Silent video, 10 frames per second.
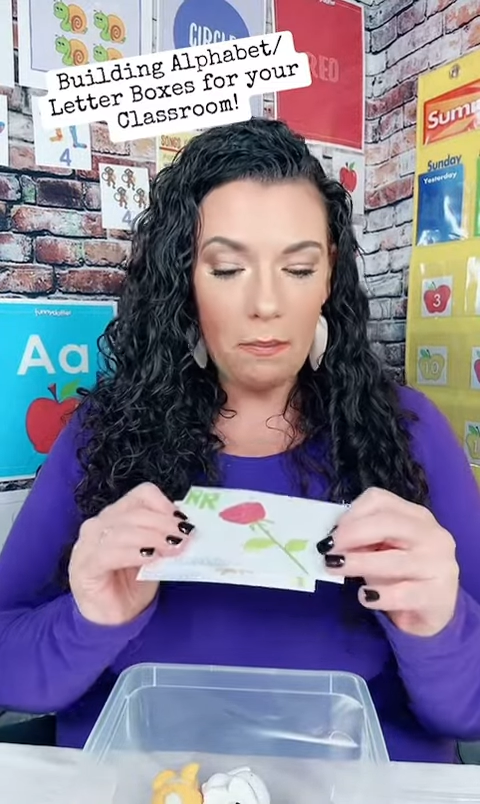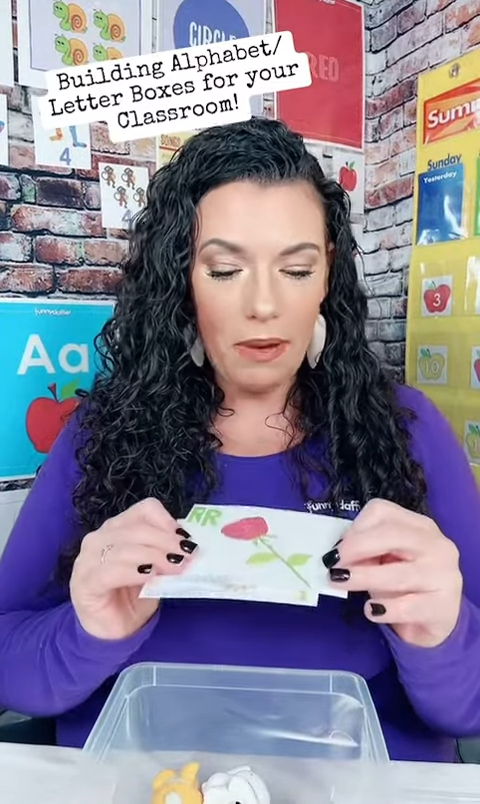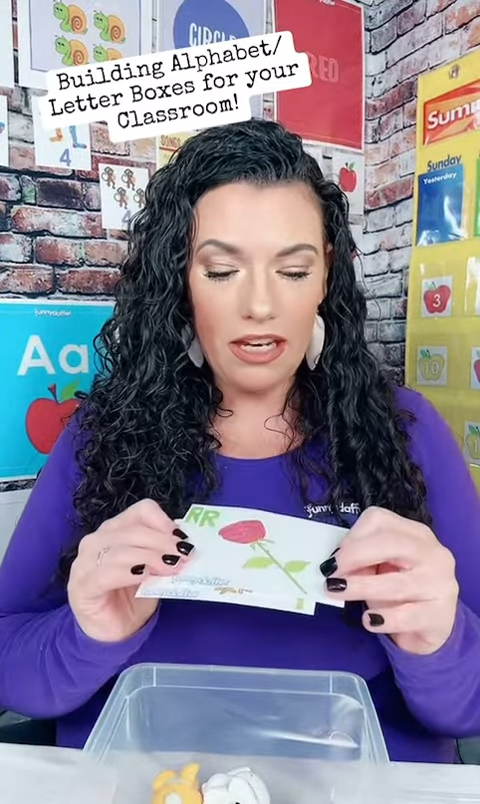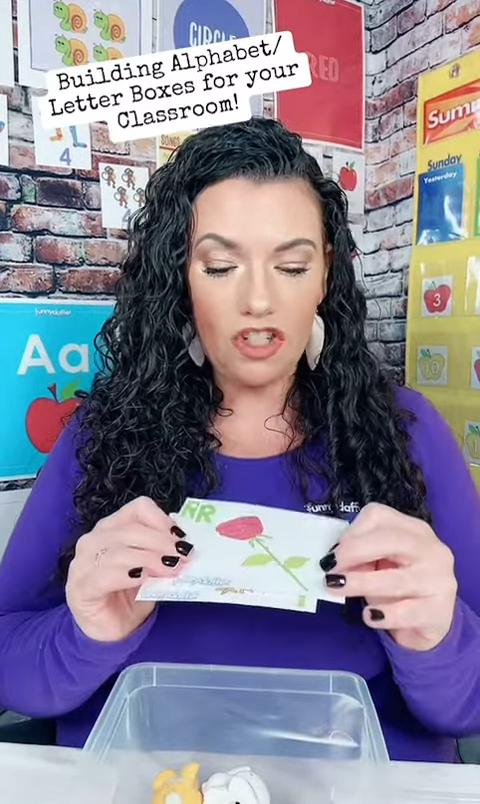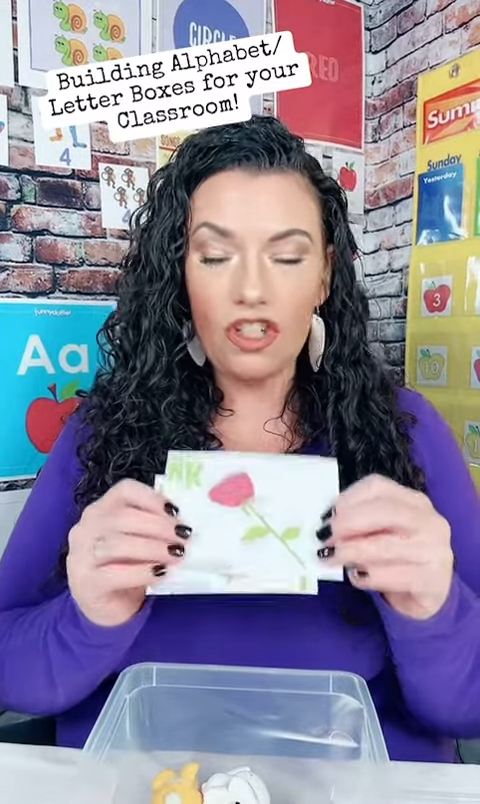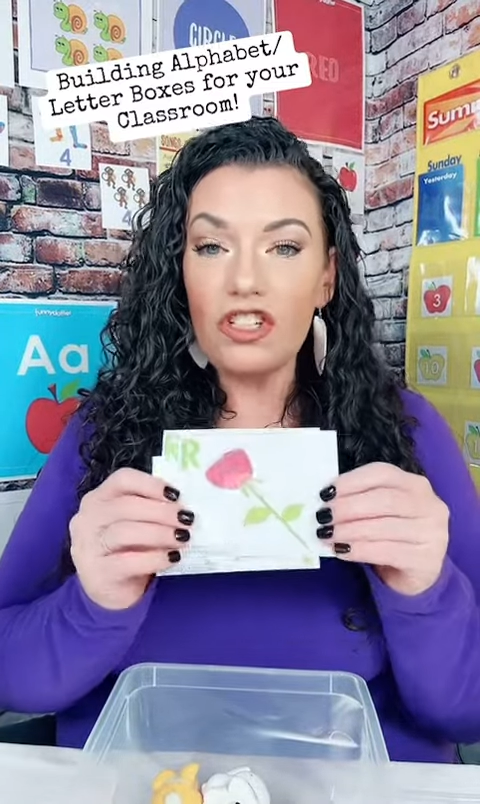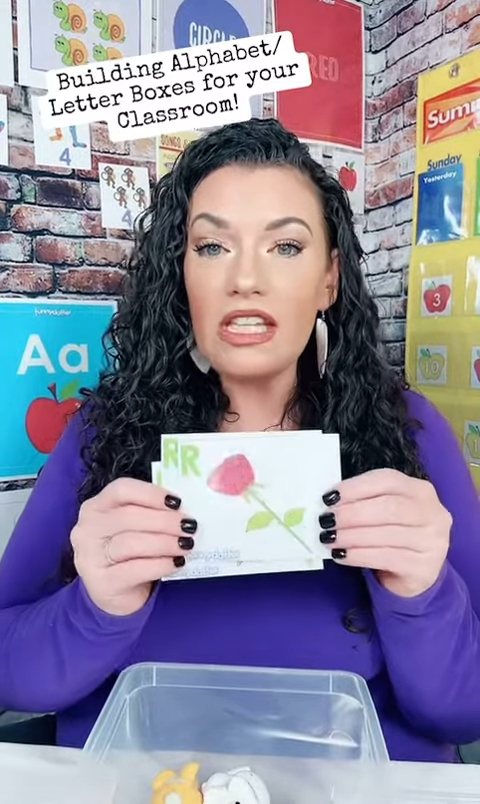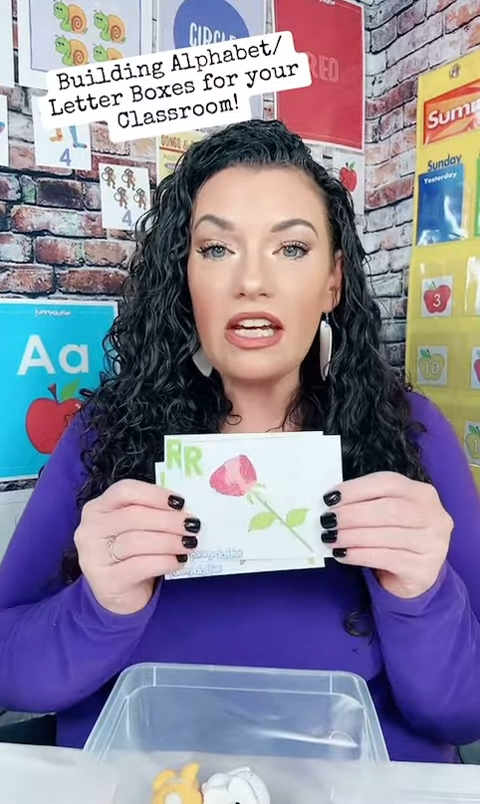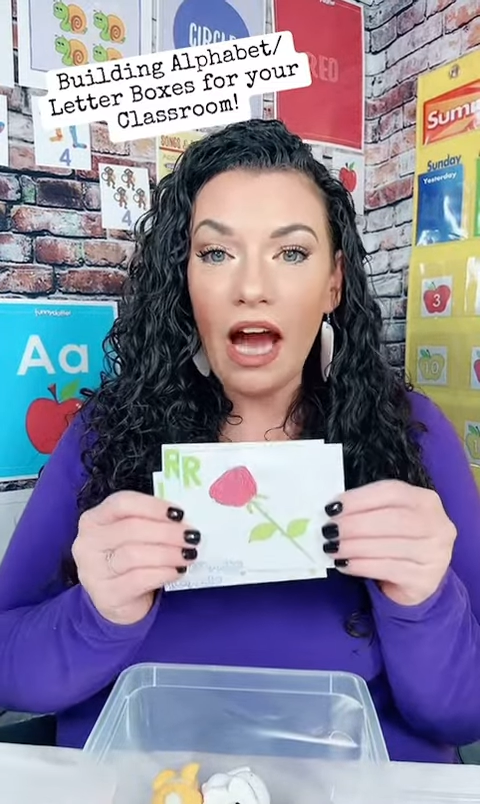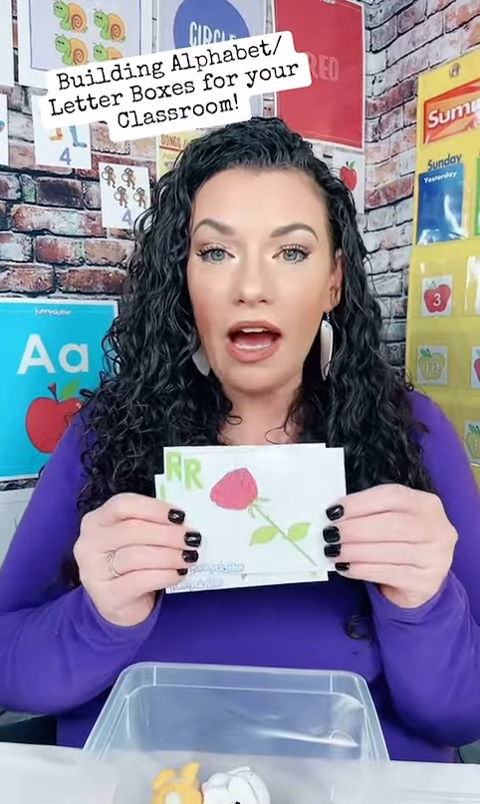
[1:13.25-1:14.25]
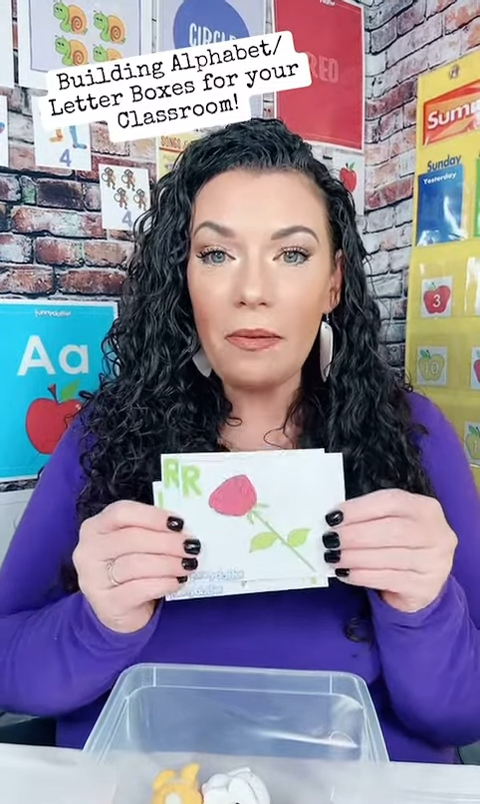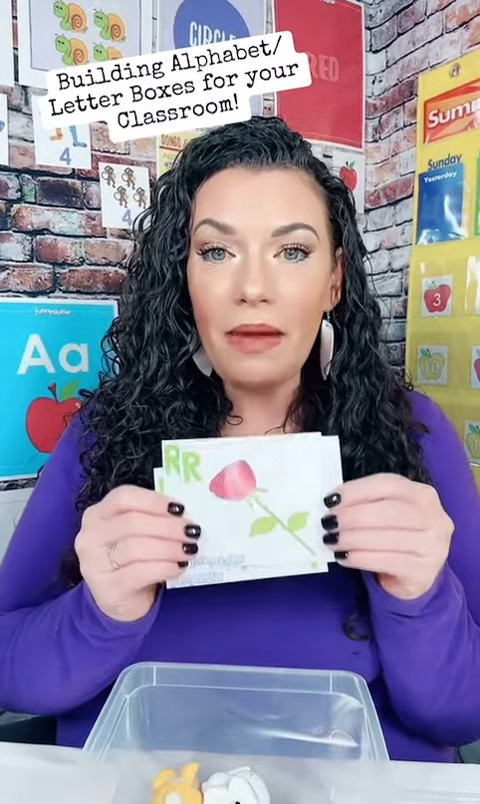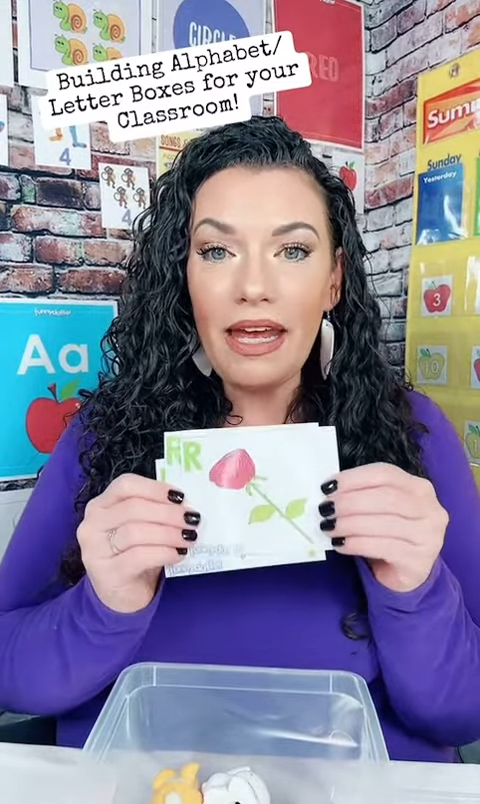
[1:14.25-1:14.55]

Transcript: pictures that come